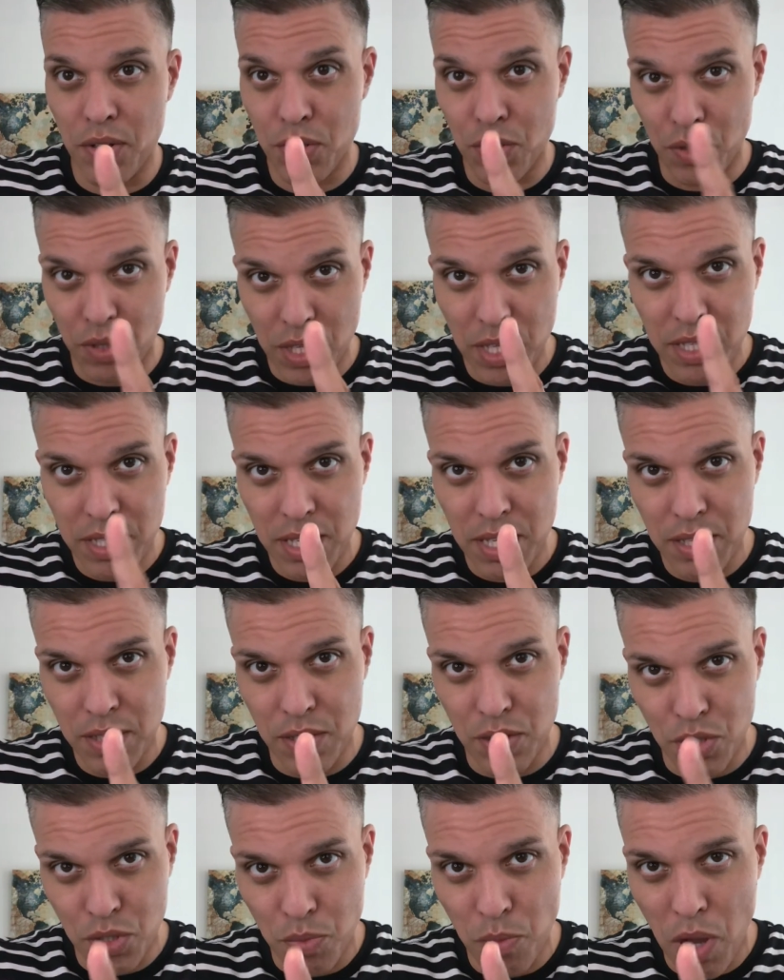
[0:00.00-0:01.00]
So this is
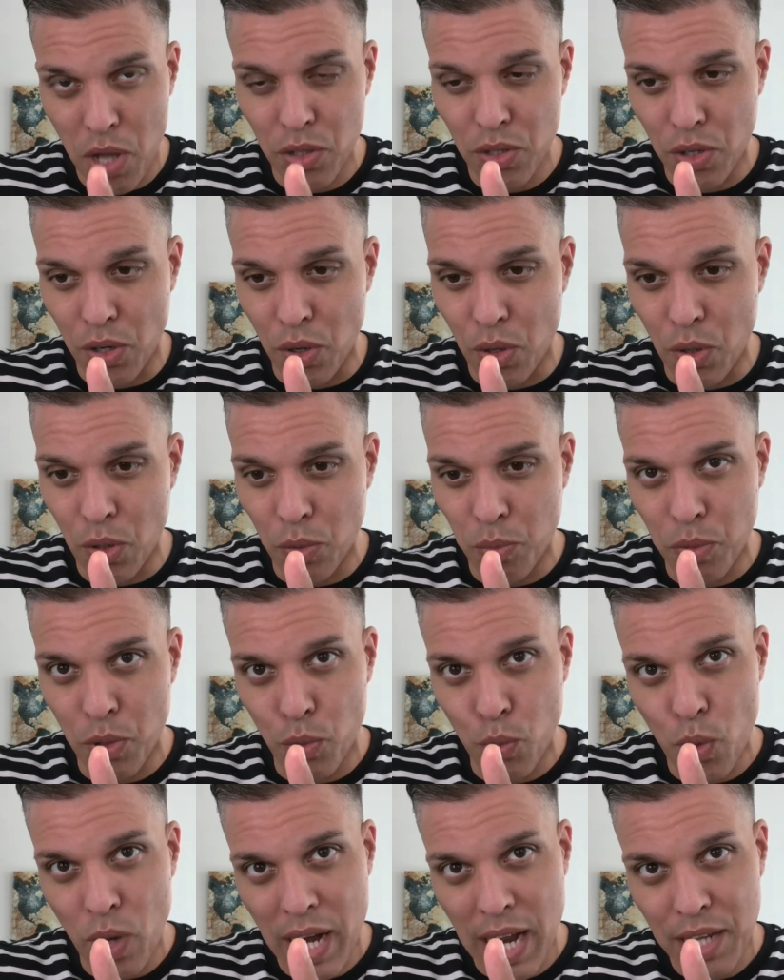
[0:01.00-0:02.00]
the smaller goal, but
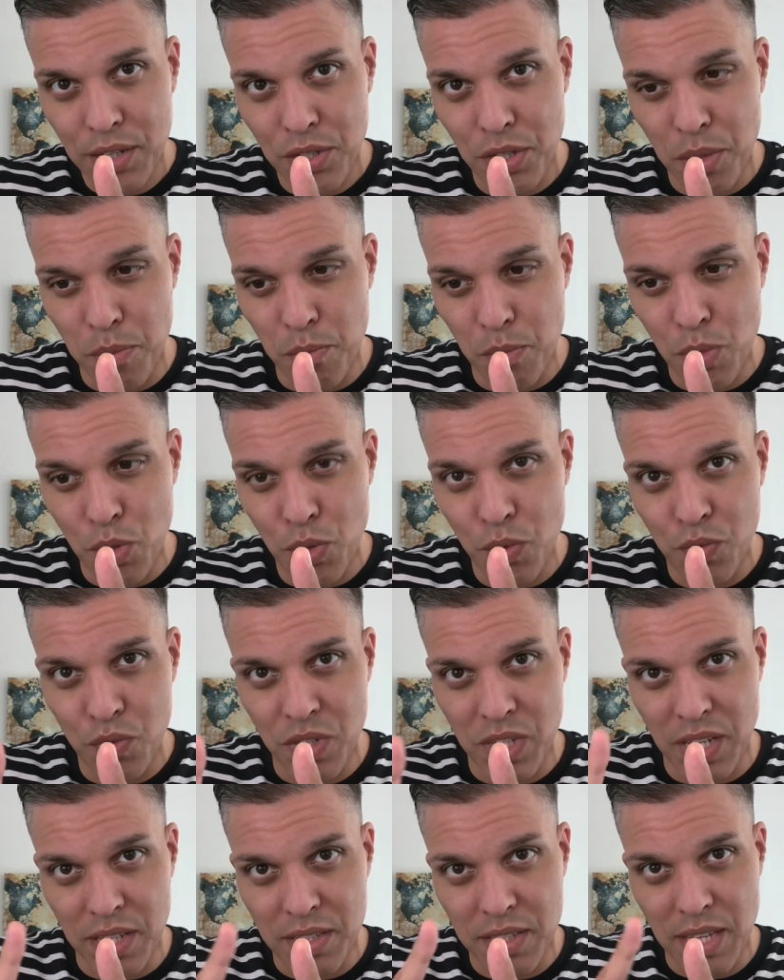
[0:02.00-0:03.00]
what actually moves
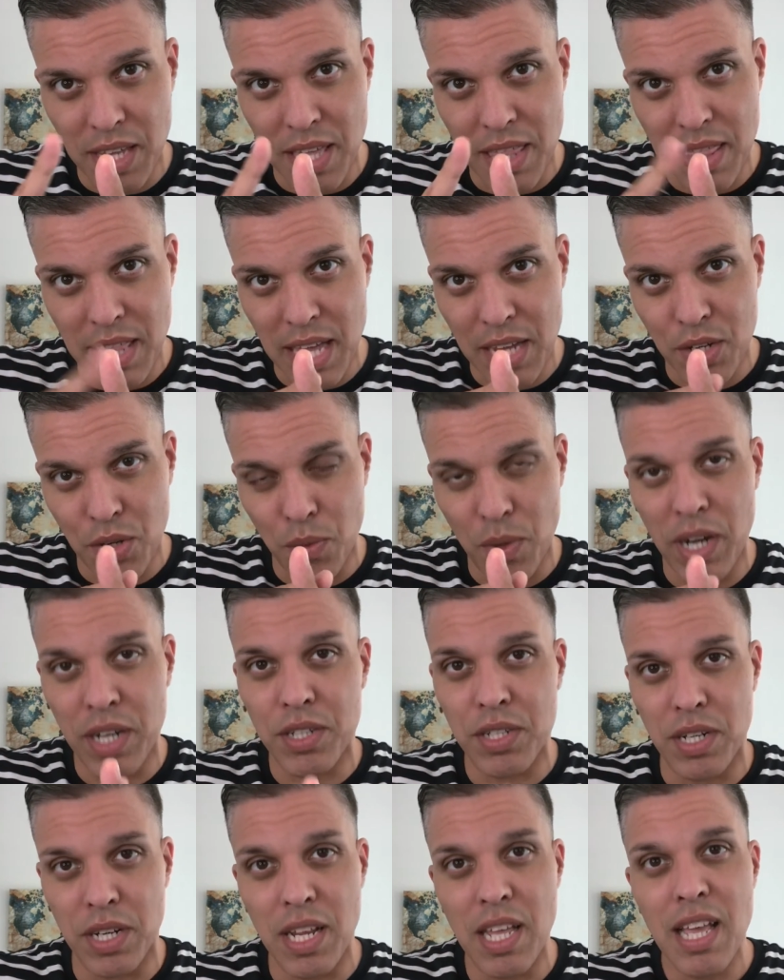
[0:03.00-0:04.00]
us in that
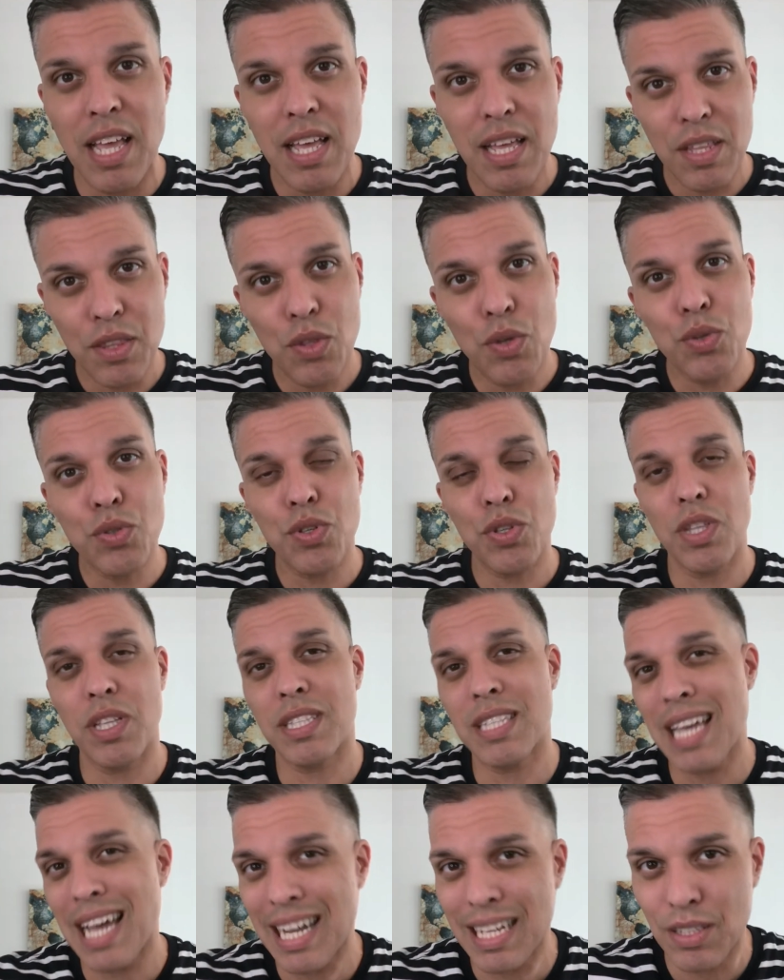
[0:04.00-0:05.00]
direction? Those are the
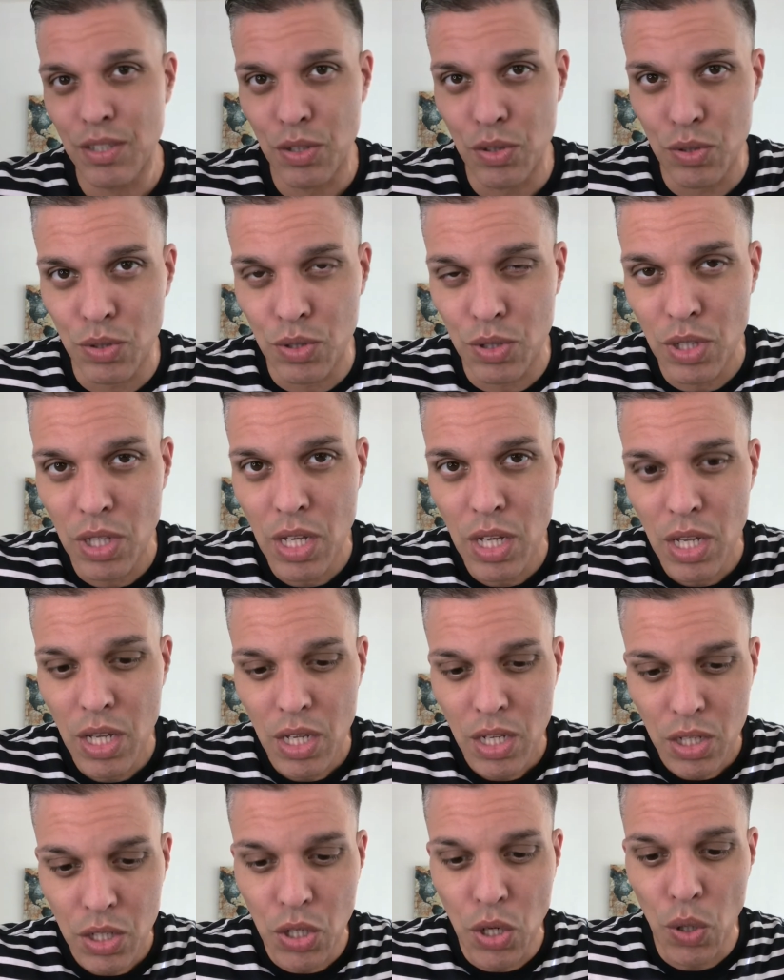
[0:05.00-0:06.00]
tactical
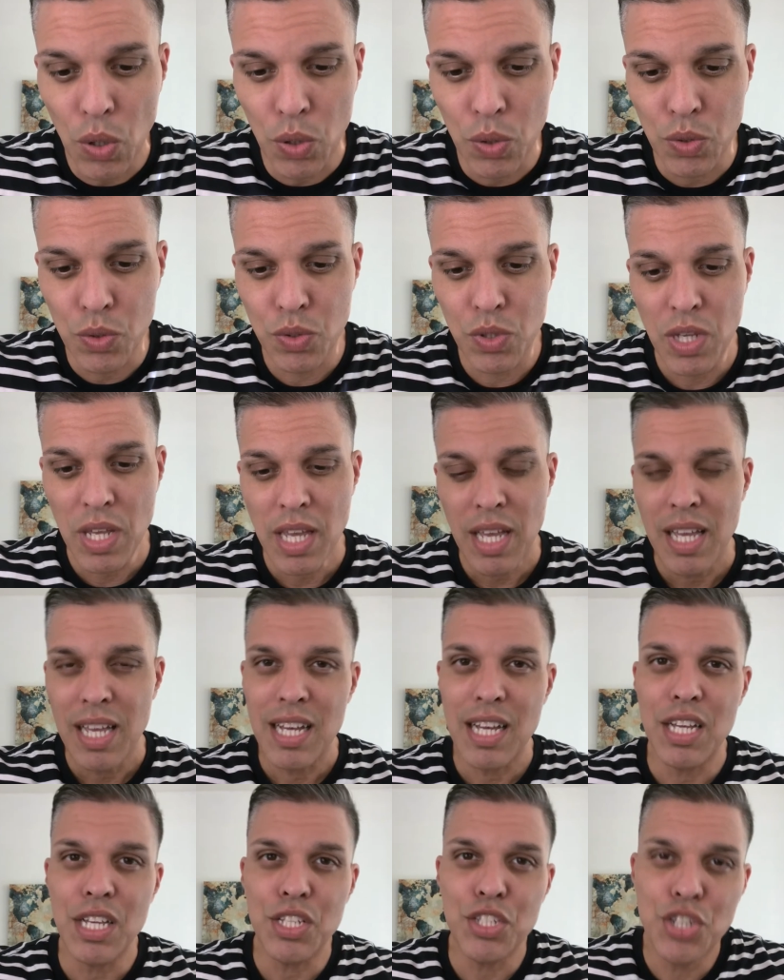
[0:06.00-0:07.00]
goals.
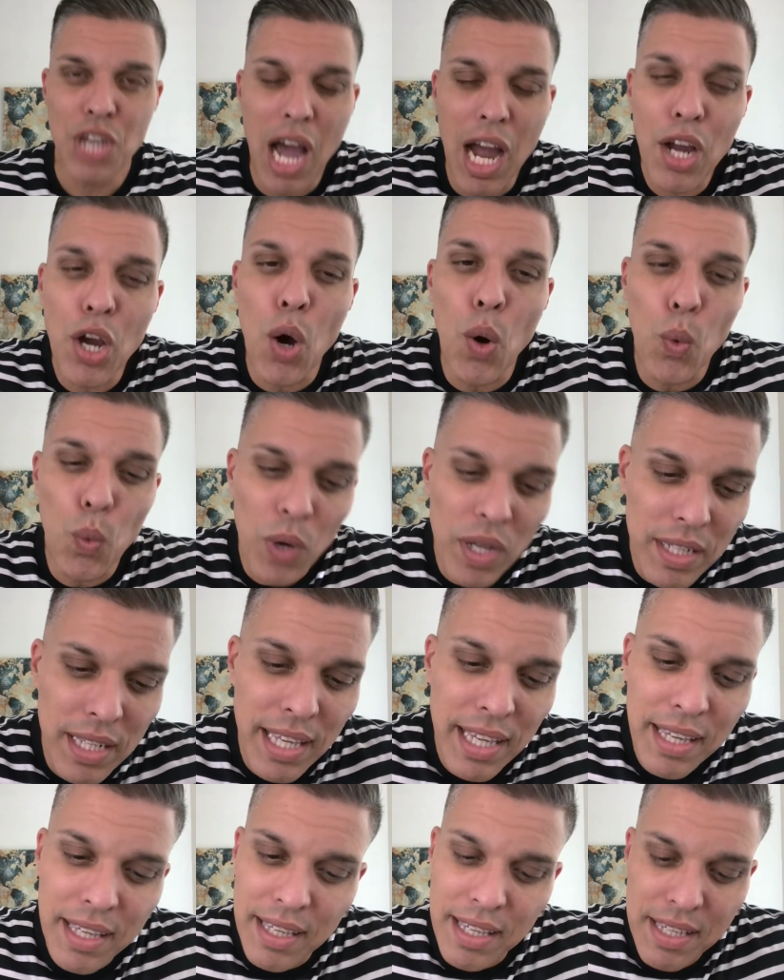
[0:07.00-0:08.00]
Jocko
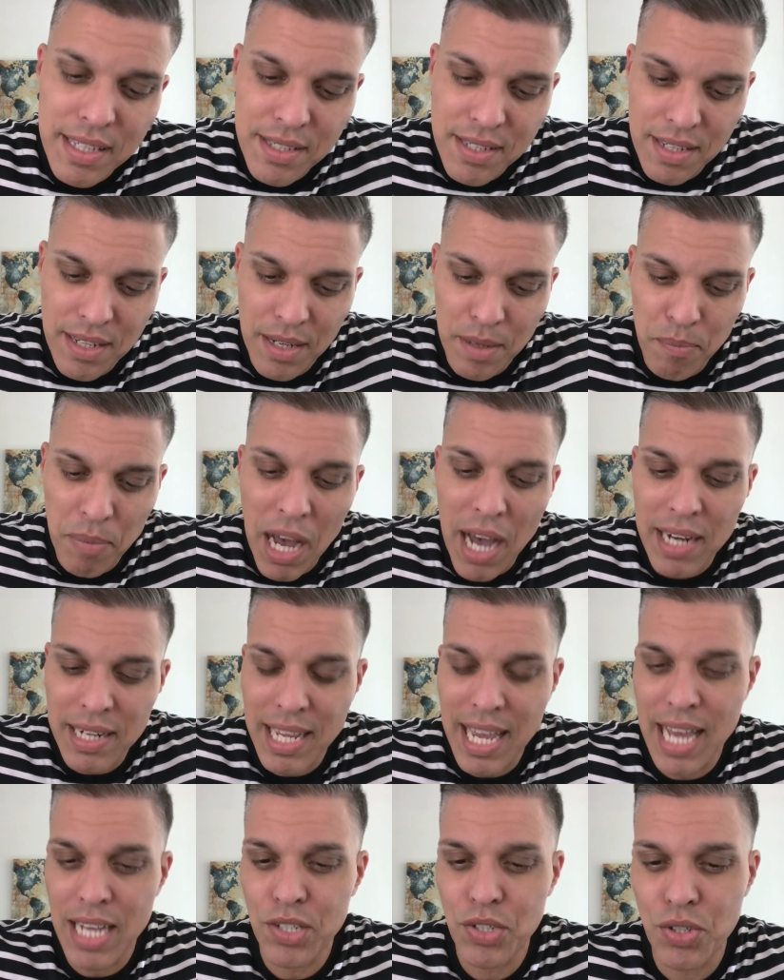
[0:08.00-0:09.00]
Willink, he's a
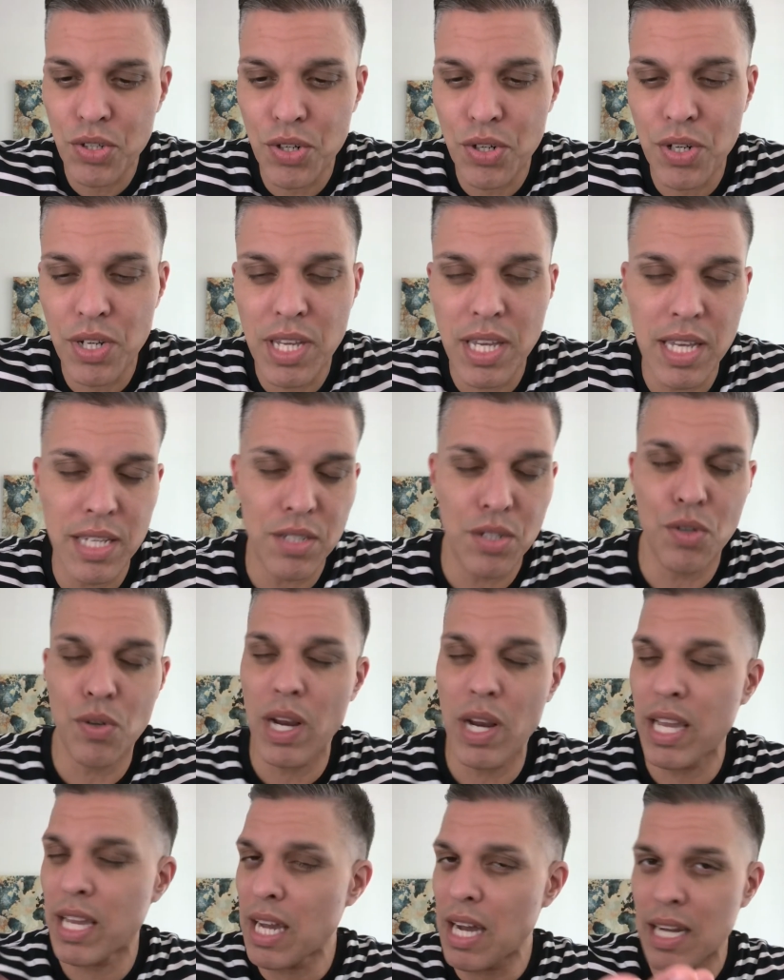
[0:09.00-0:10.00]
podcaster. He has
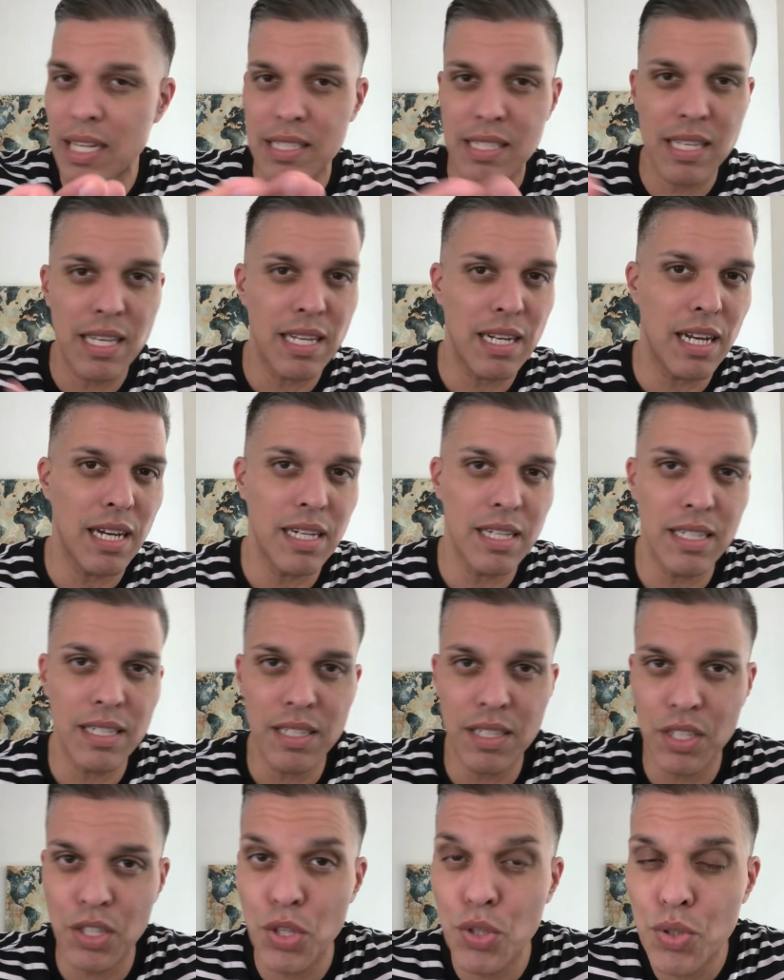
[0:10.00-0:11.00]
great content on
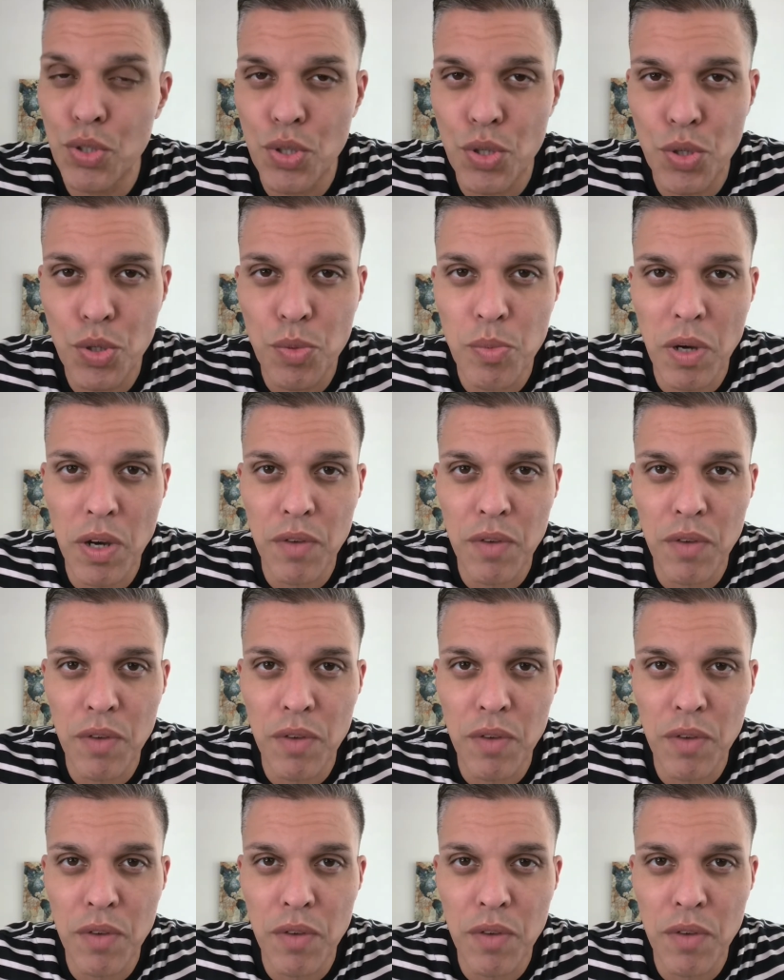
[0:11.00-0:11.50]
YouTube.